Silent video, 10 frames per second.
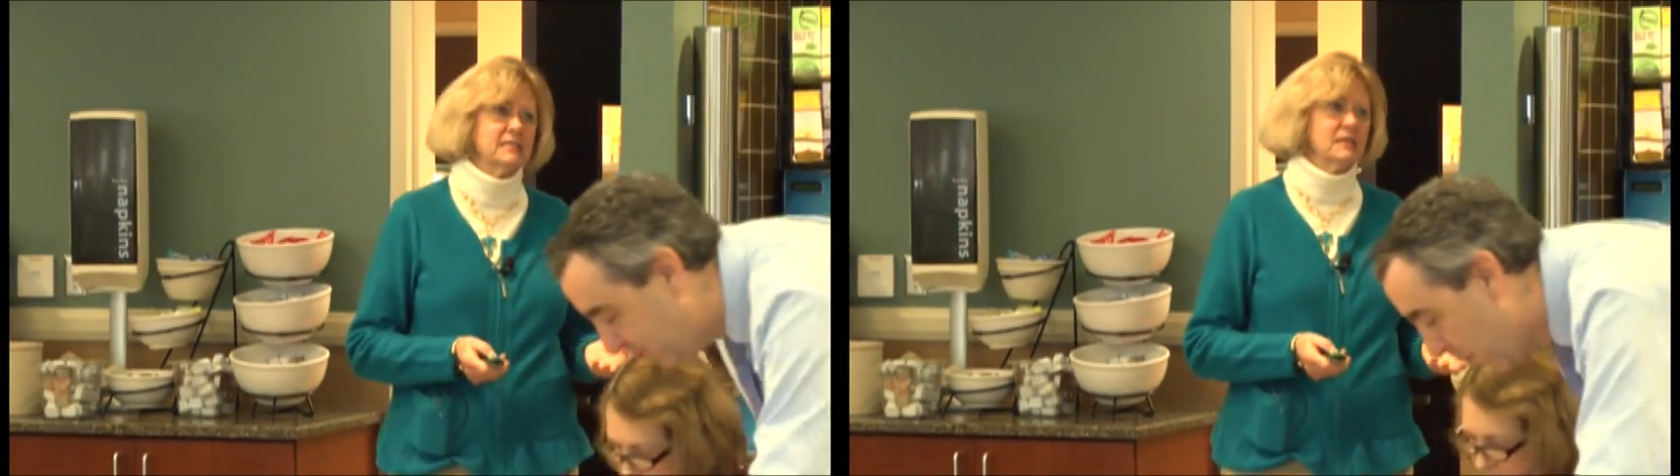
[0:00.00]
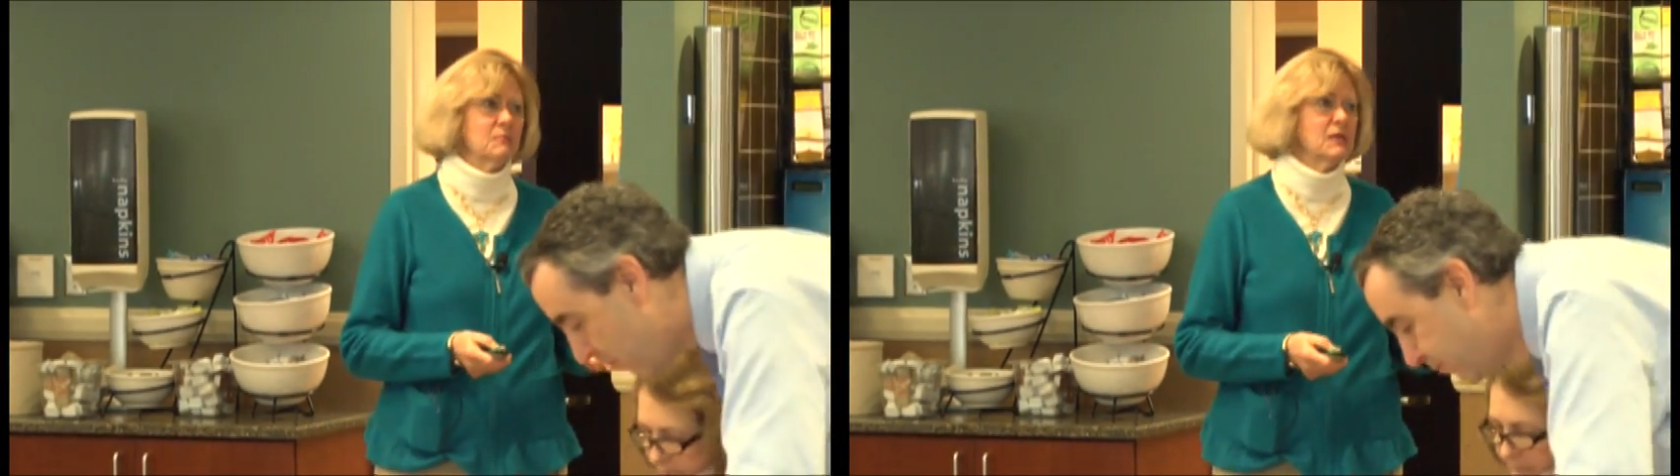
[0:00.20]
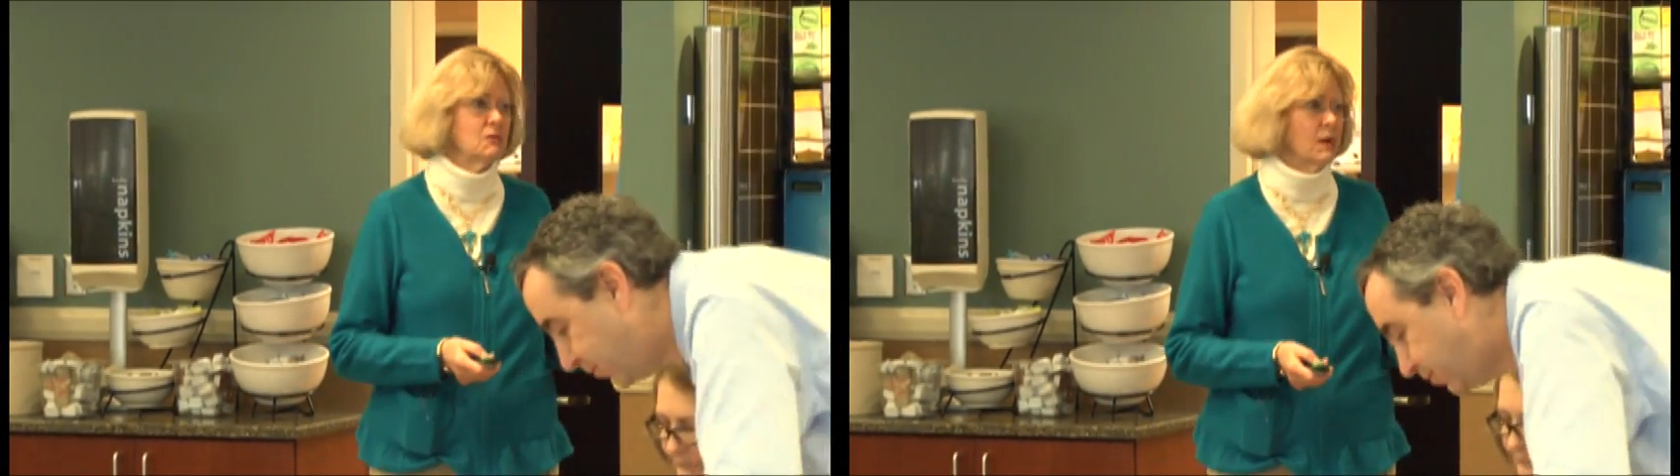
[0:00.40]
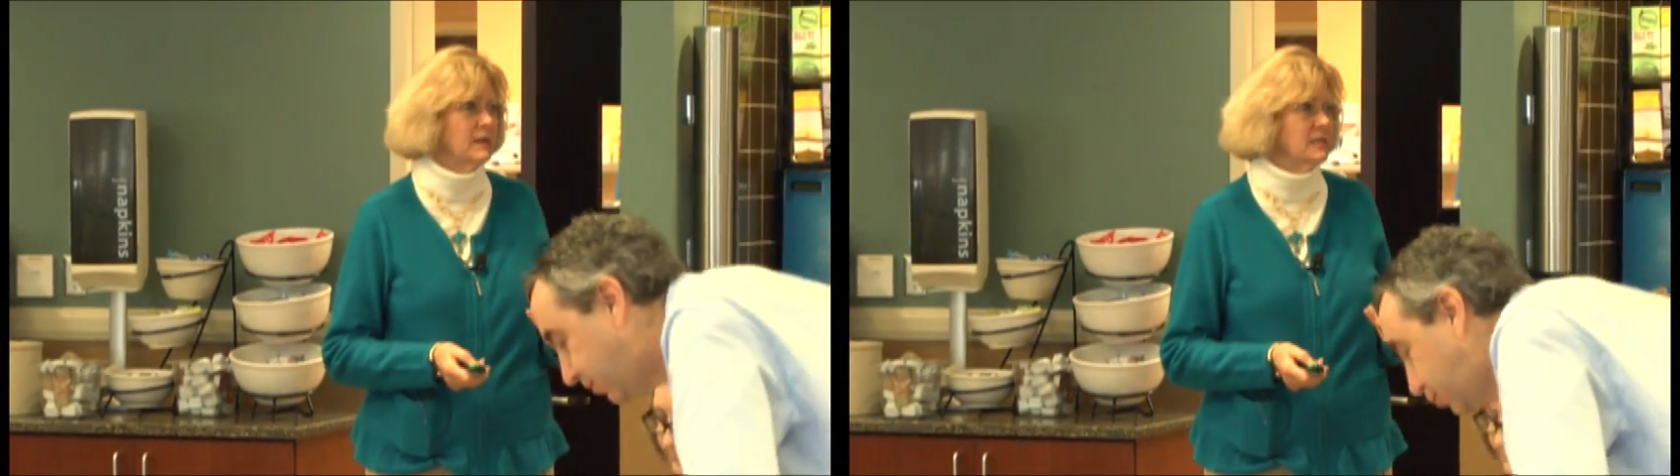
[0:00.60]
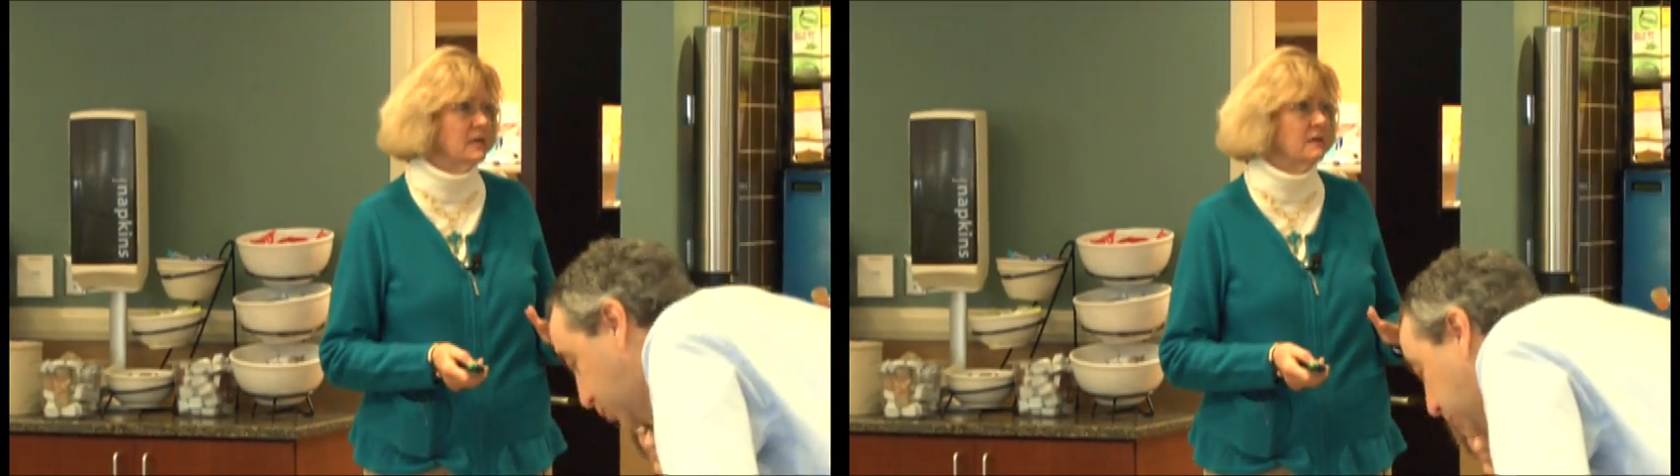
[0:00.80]
so many
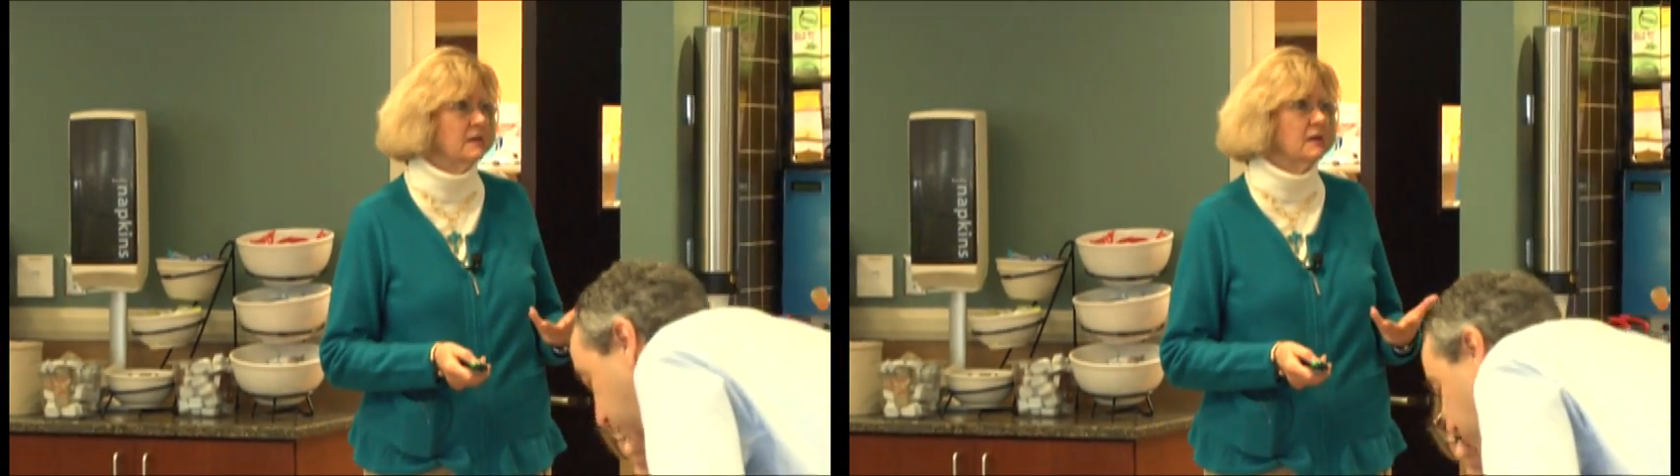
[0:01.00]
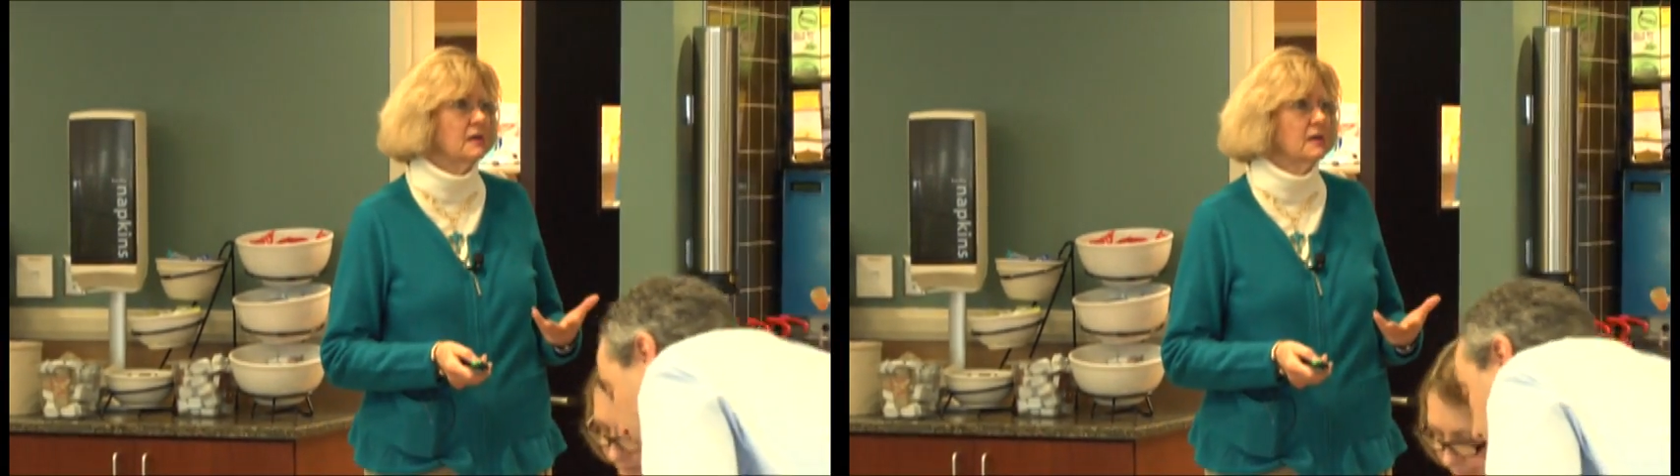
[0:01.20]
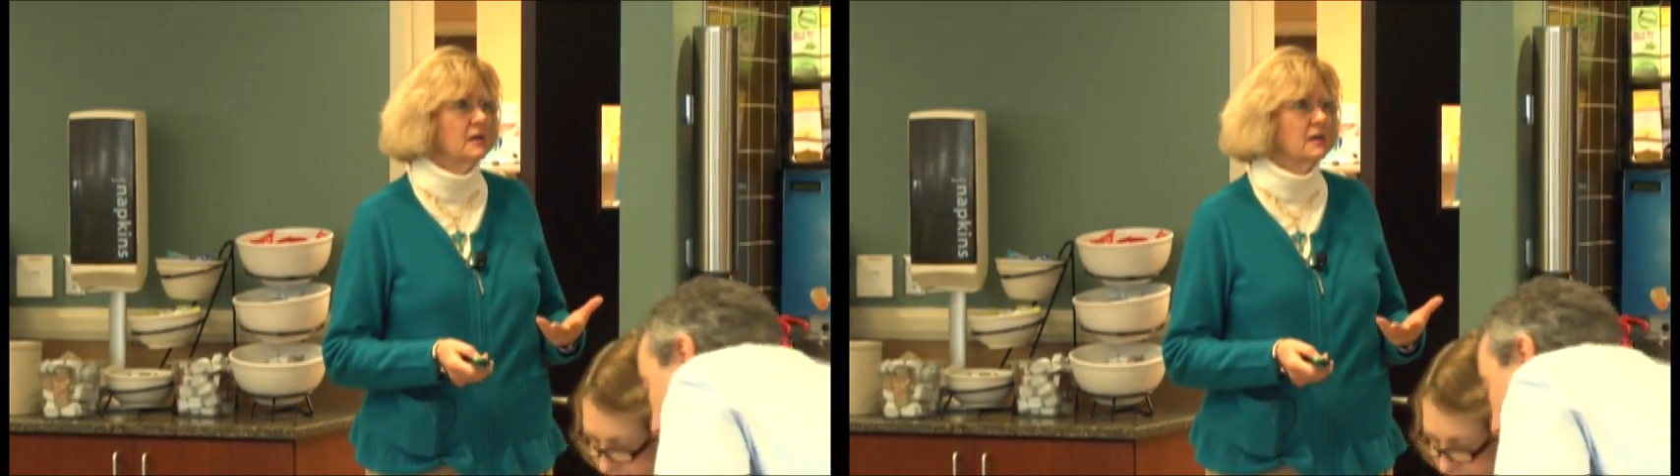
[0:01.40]
criteria